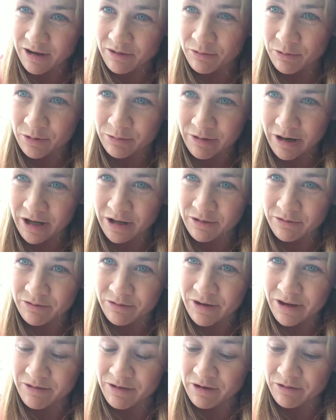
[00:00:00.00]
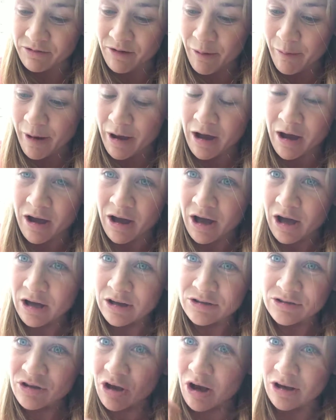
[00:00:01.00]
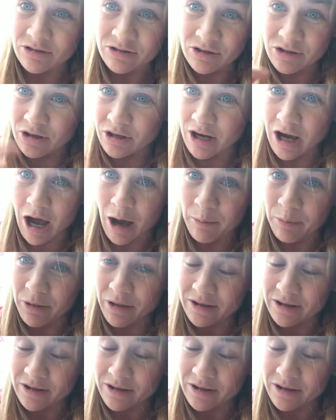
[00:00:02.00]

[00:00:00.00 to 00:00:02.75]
if we're giving from a saucer or a cup